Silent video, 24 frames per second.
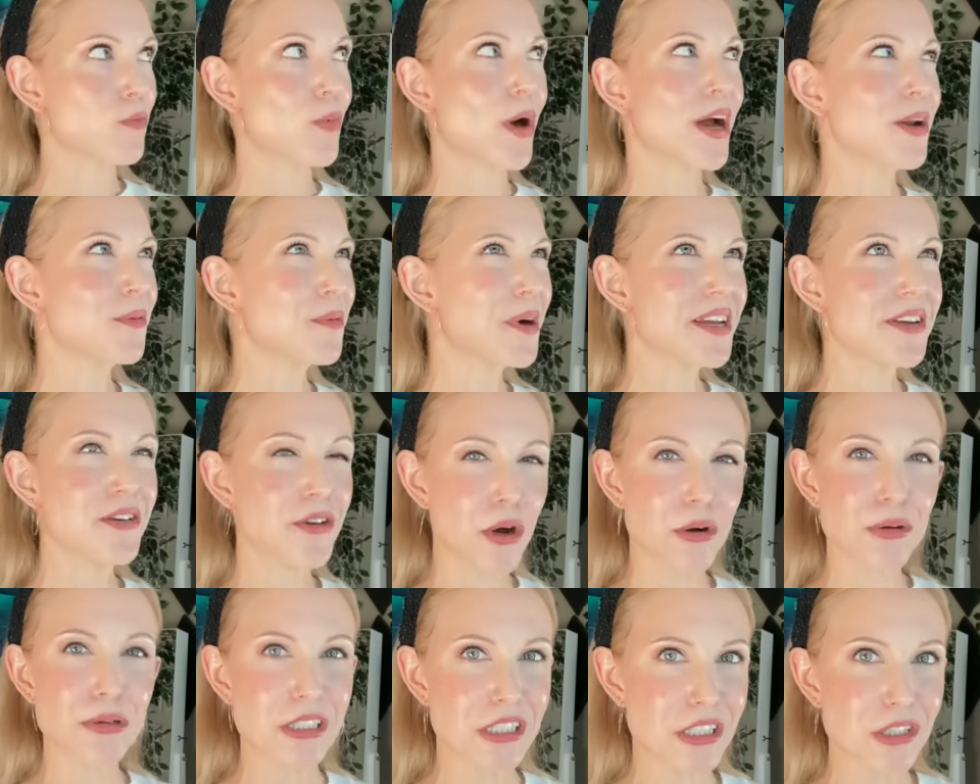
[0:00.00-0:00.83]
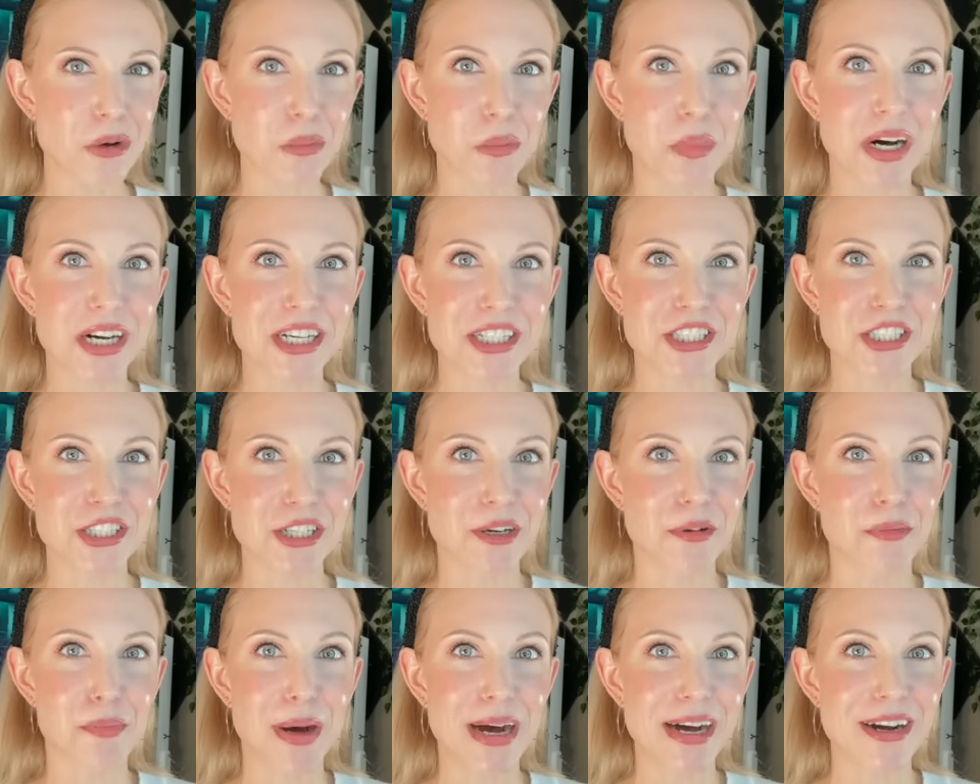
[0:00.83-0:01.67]
Why do I know so much
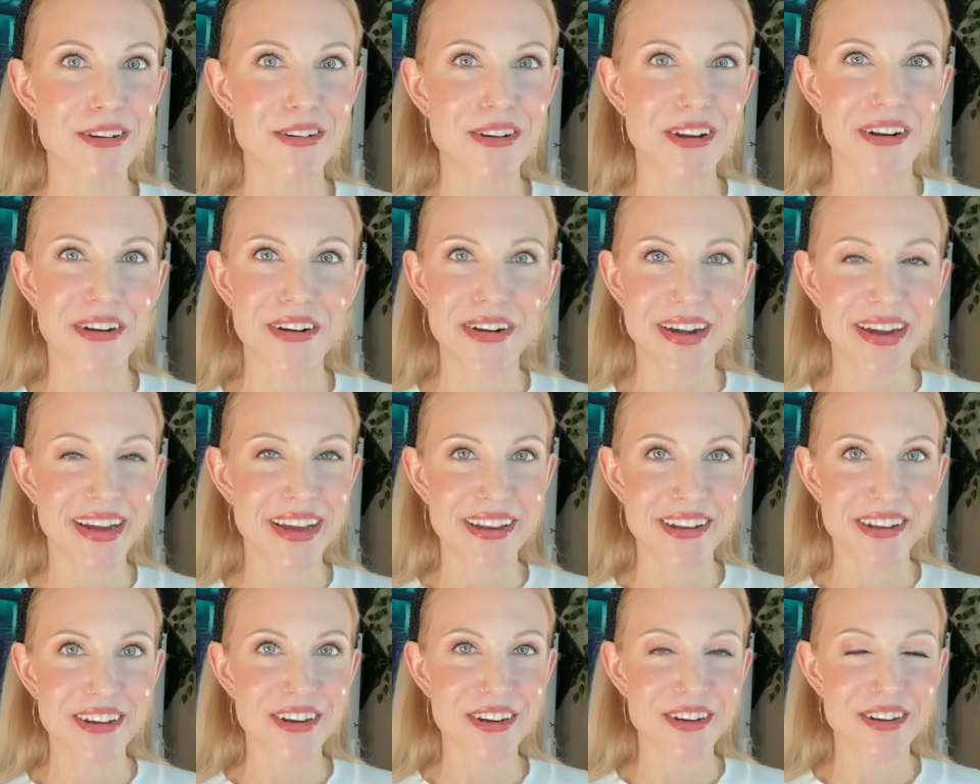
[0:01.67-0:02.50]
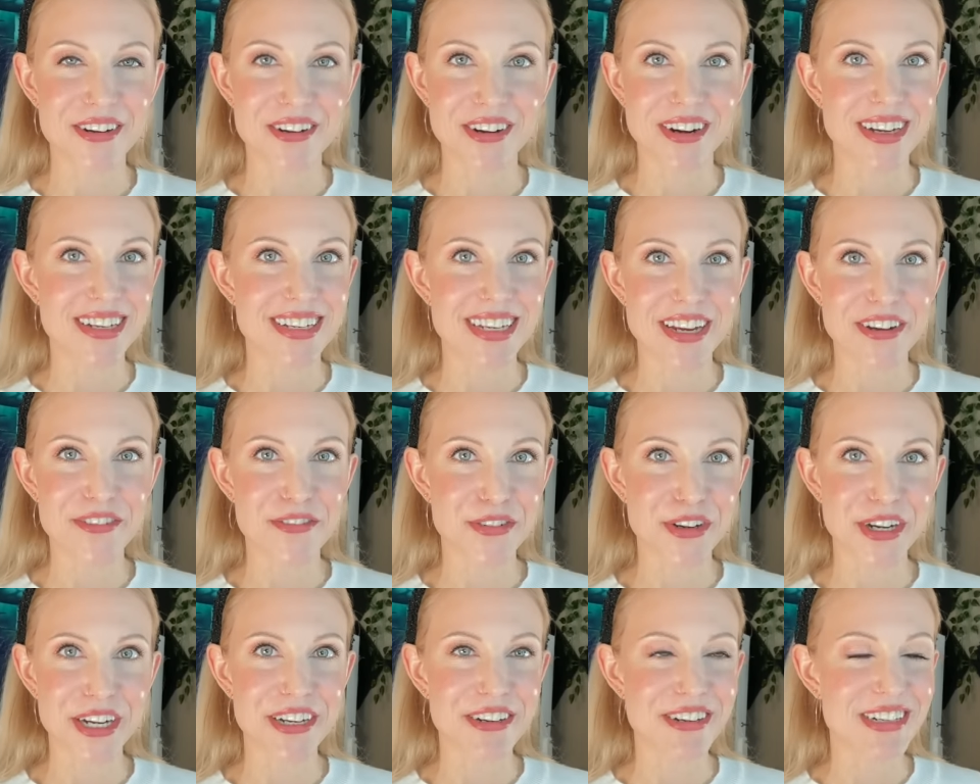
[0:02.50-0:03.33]
about Ariana Grande
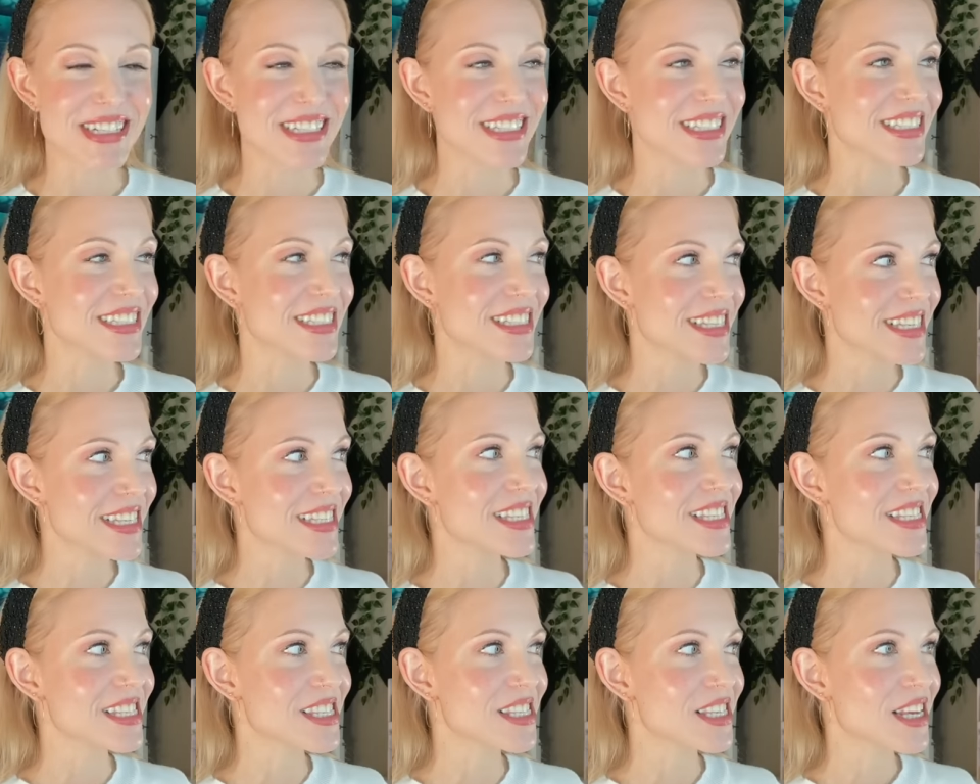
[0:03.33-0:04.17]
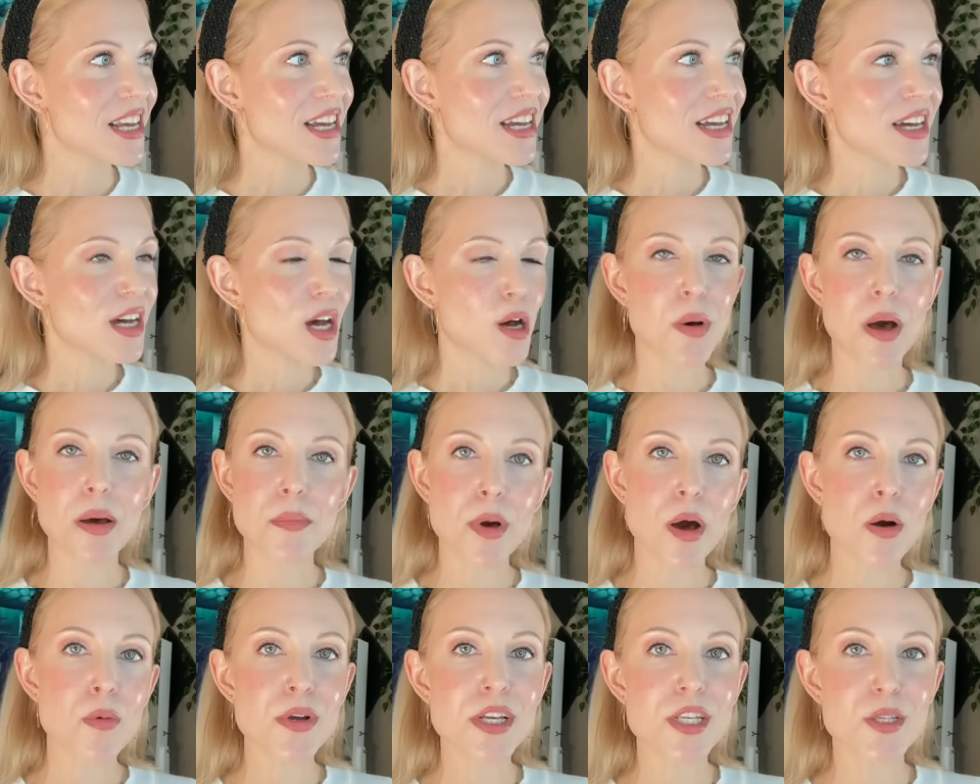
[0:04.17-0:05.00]
fragrances? This is, I'm
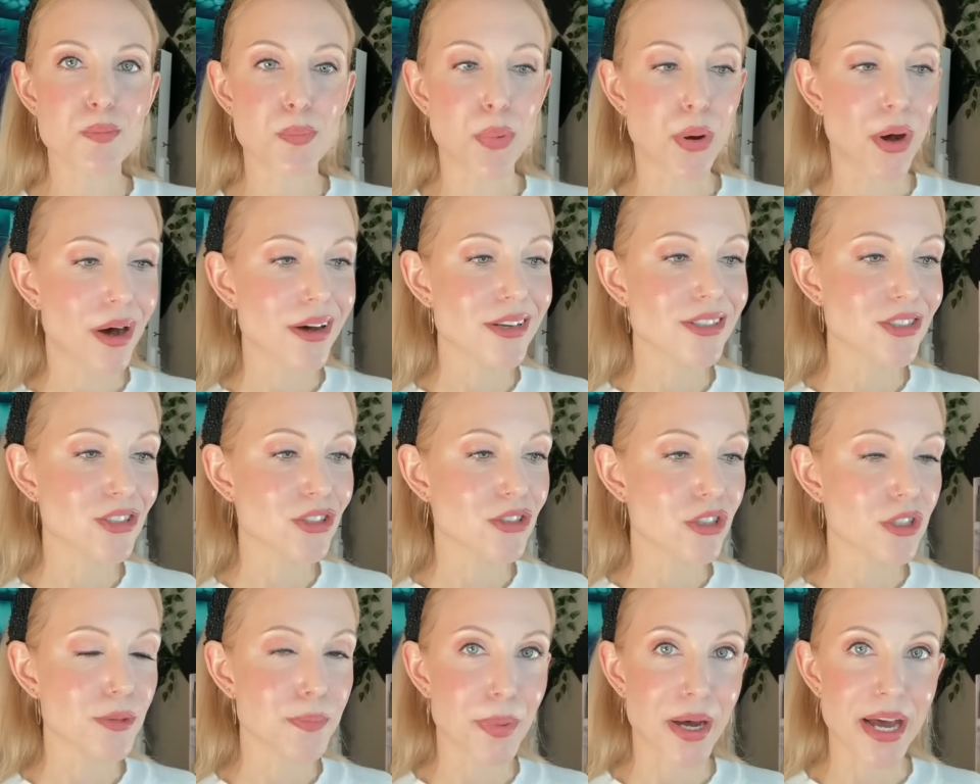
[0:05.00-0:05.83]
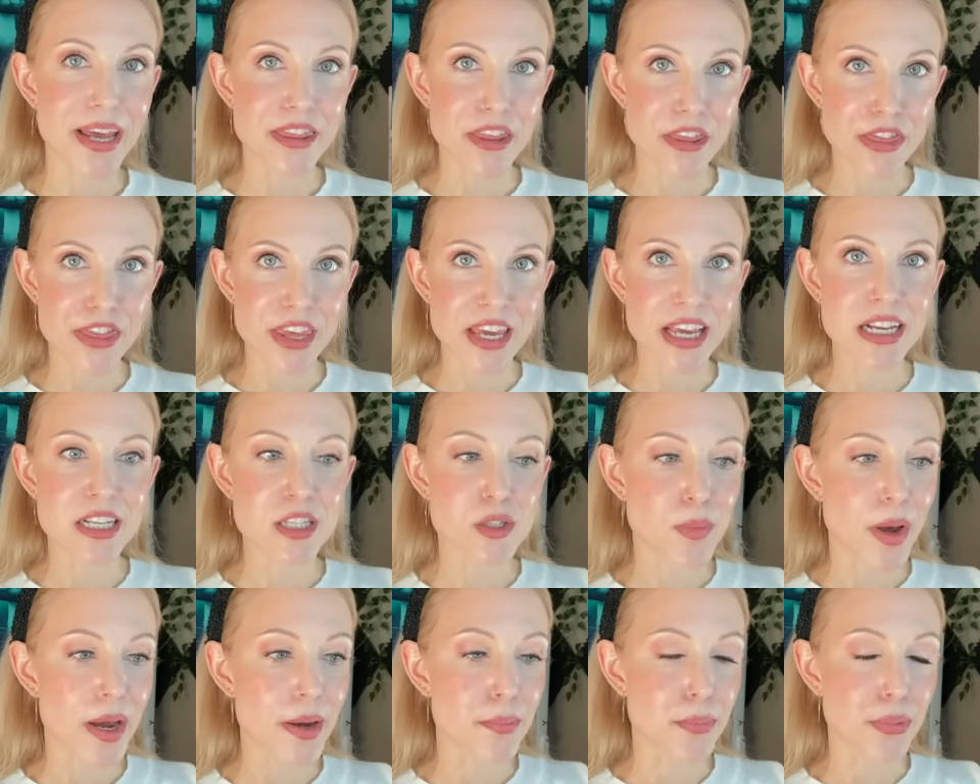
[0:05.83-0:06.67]
always puzzled by the
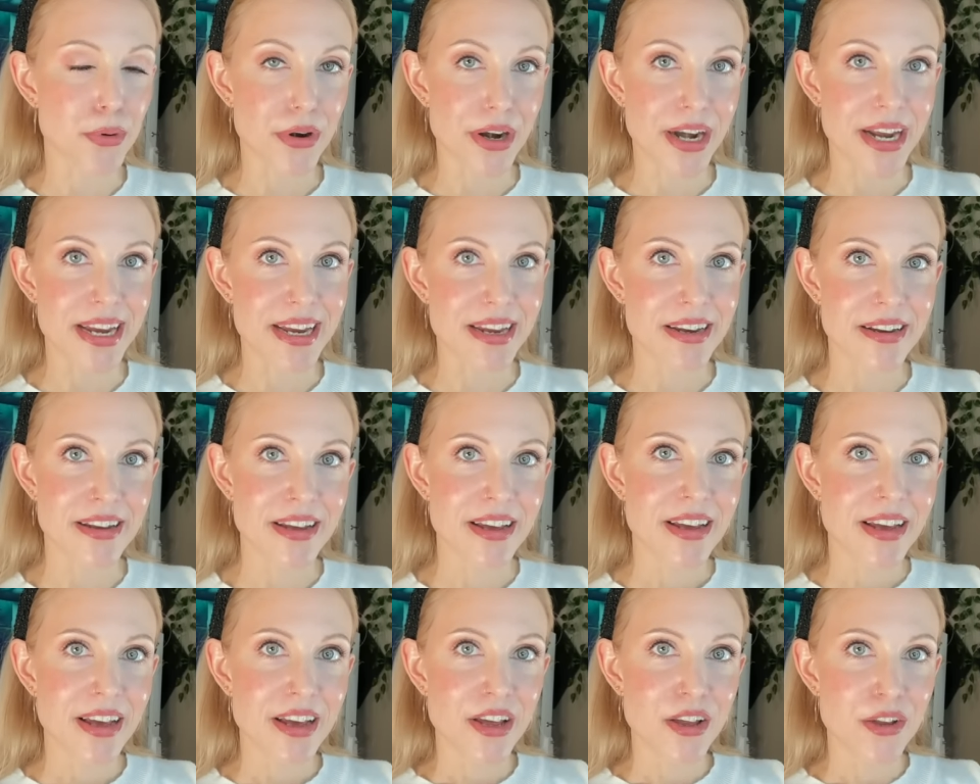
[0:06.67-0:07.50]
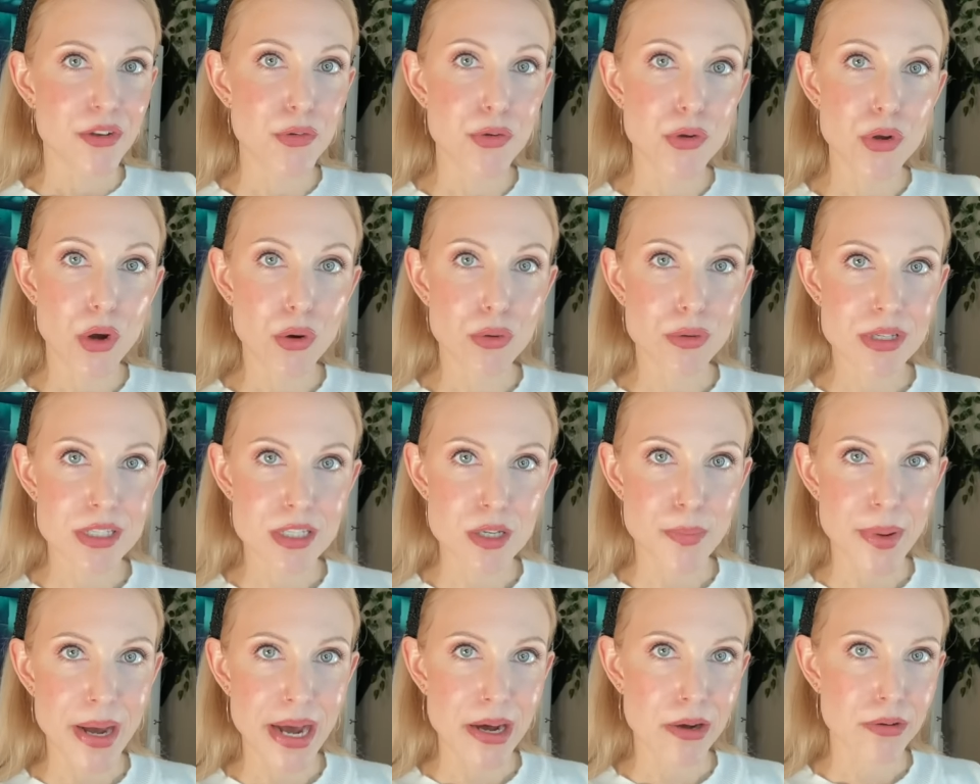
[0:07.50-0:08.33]
things my brain knows
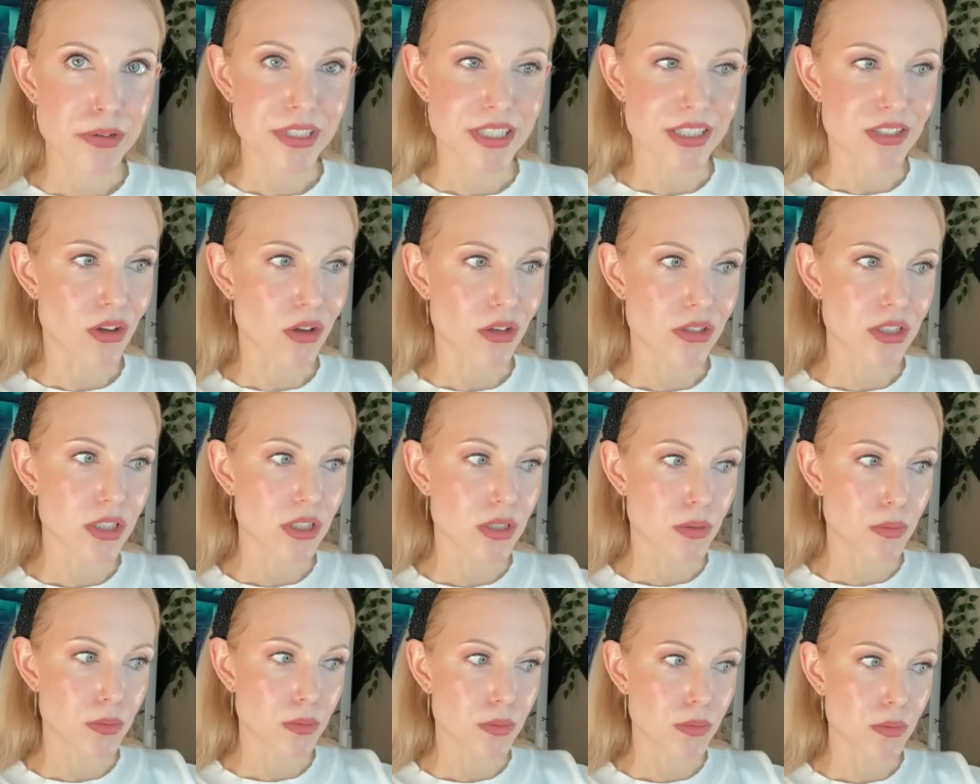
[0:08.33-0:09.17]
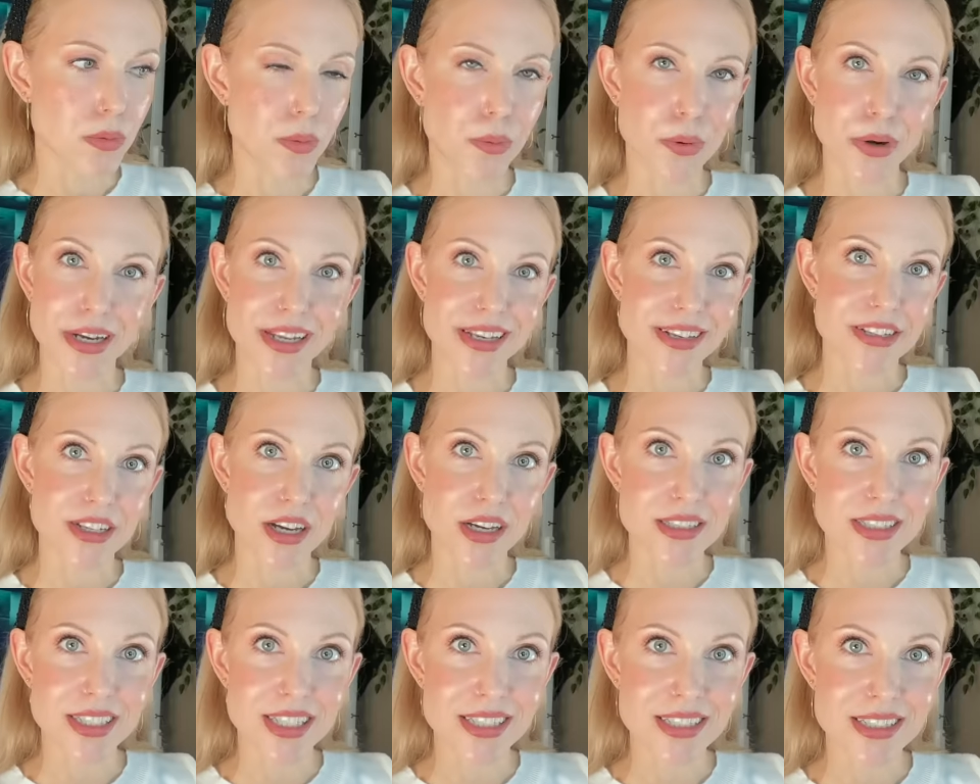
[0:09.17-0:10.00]
about and also what it
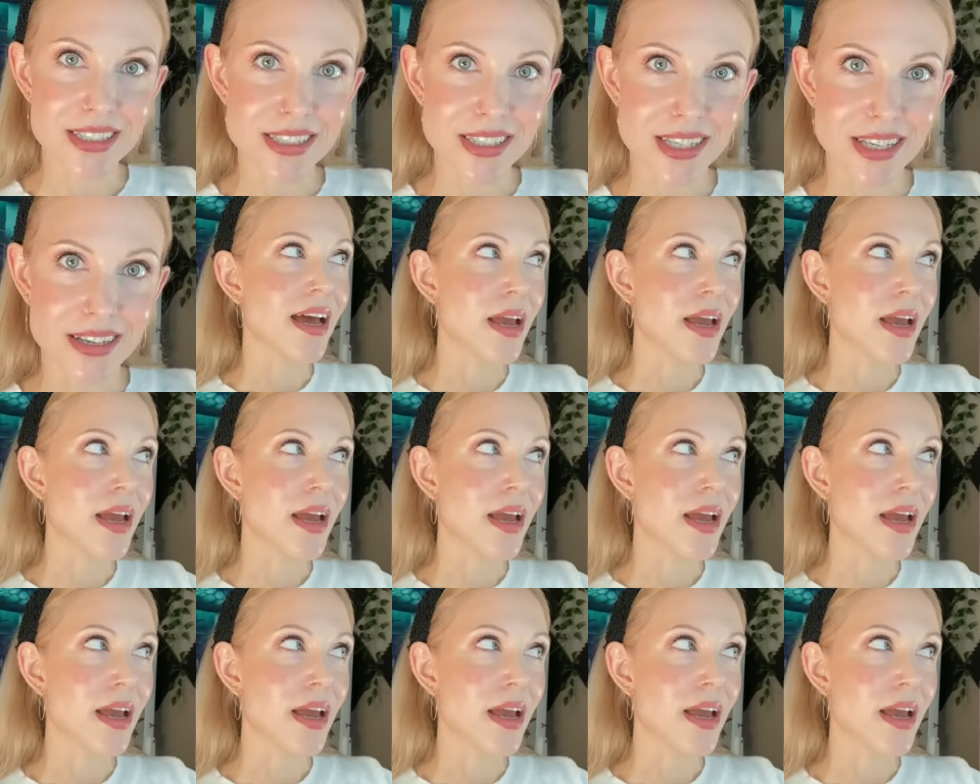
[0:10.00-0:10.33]
doesn't.